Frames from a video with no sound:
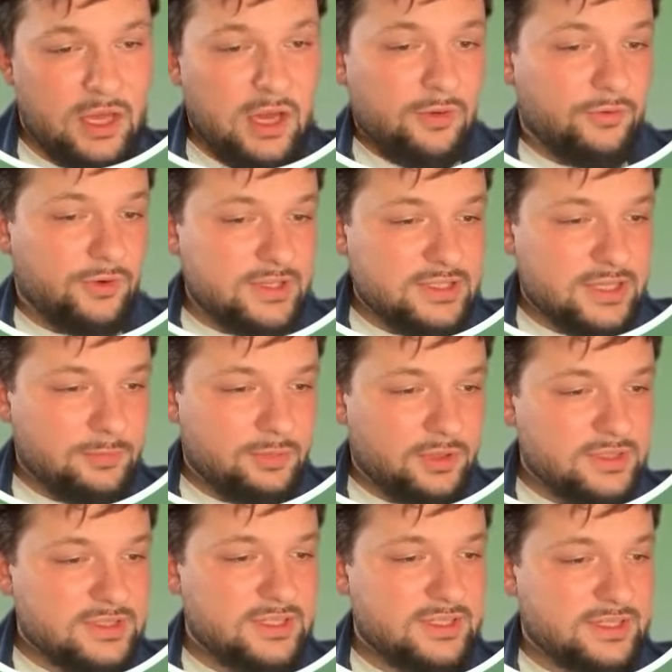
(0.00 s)
For example,
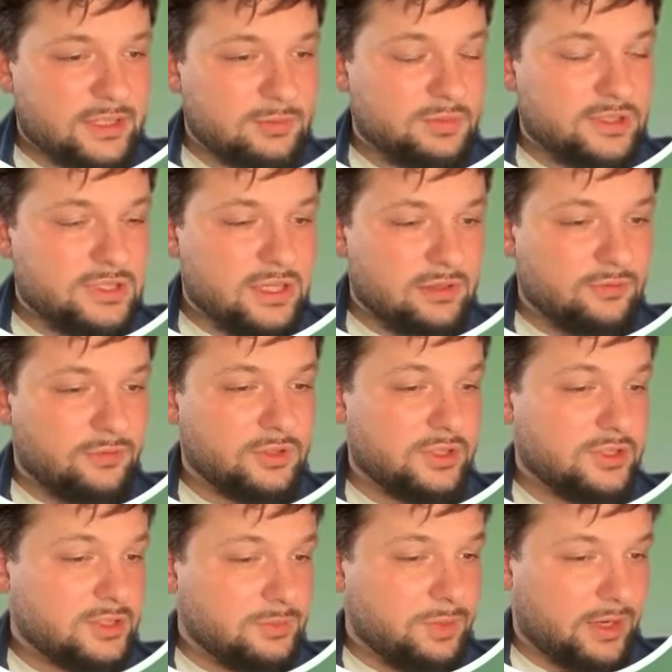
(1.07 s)
this can be done for the
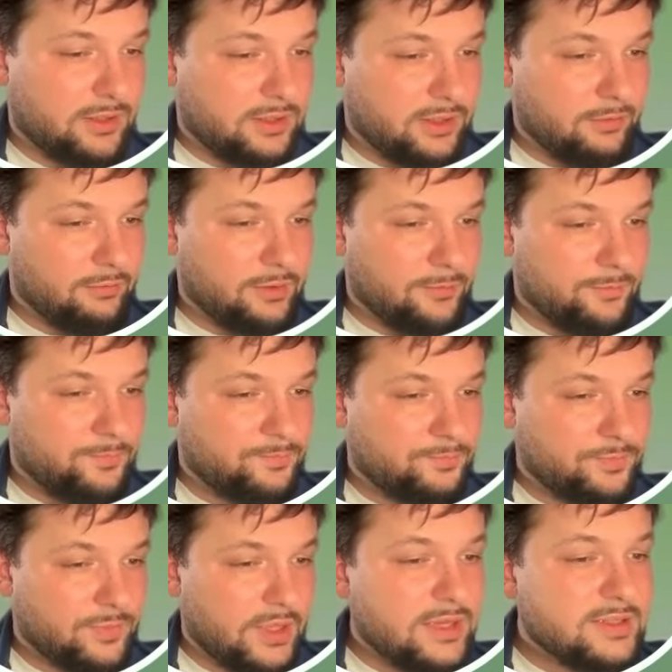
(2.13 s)
debug level.
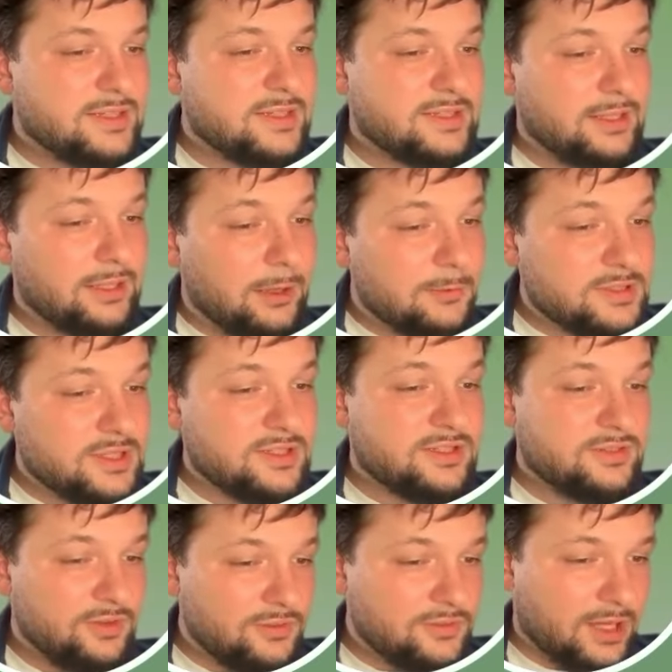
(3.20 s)
This allows
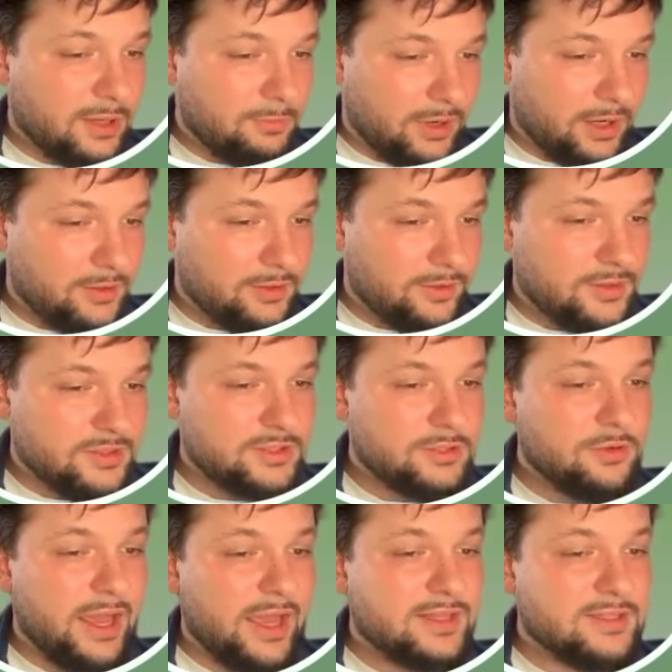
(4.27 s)
Swift compiler to
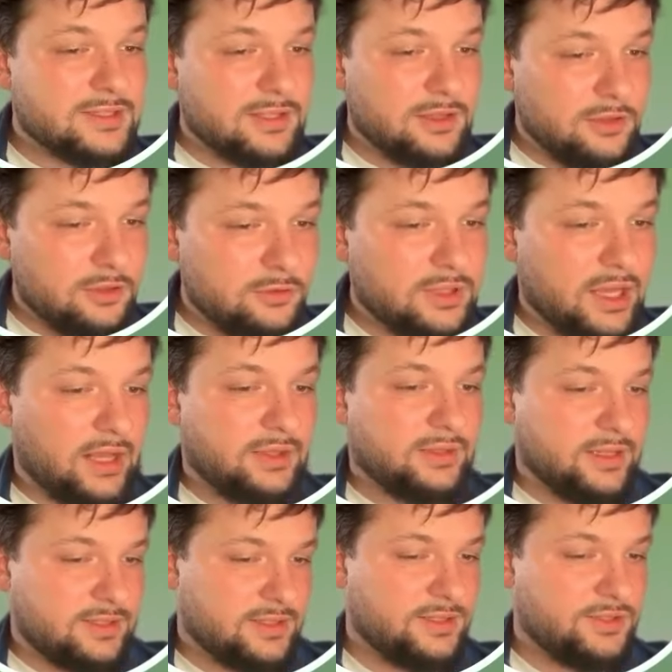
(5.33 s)
exclude
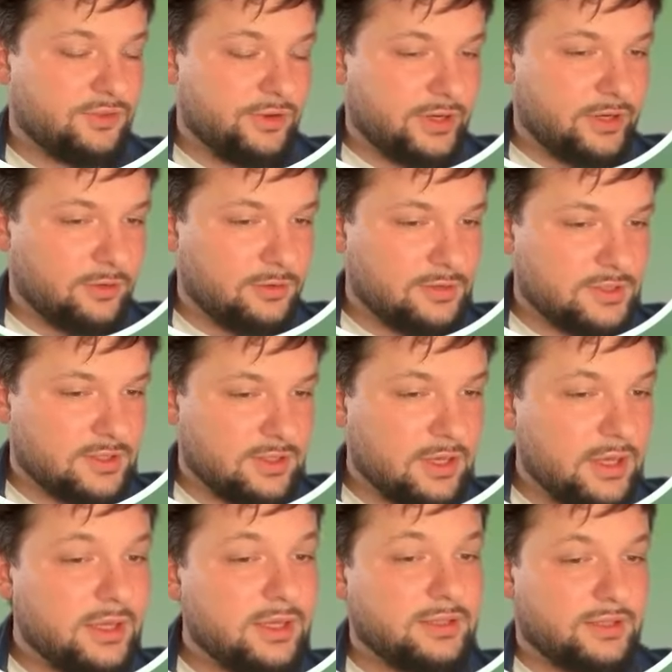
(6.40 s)
unnecessary calls
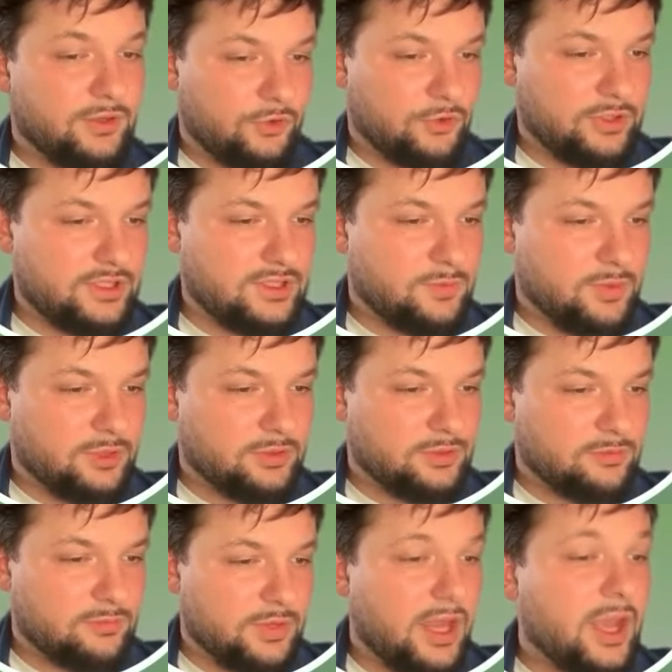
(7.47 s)
in the release build,
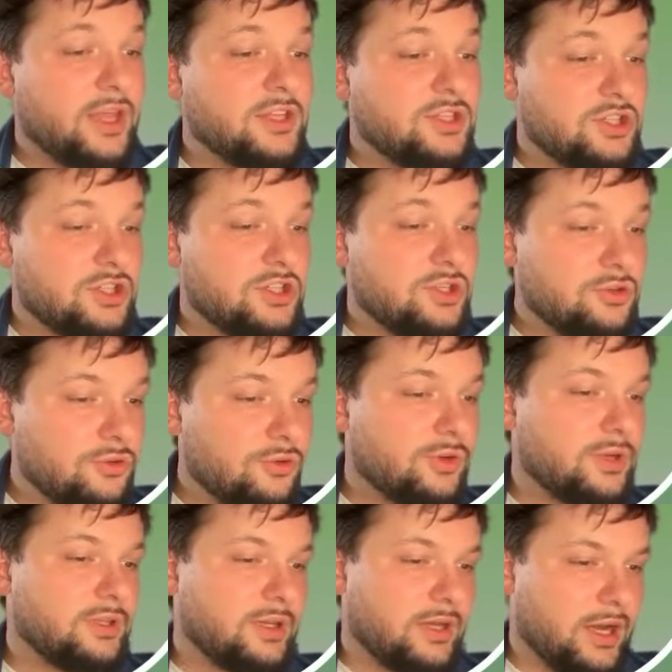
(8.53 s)

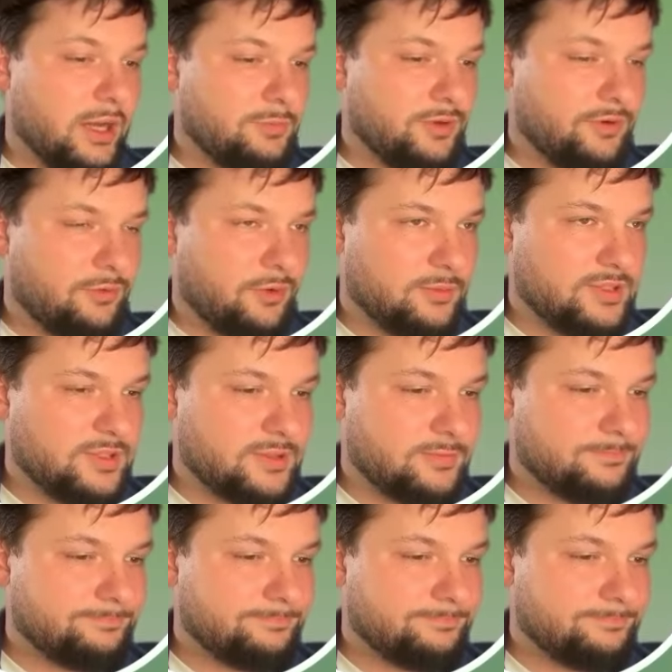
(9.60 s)
ensuring high performance.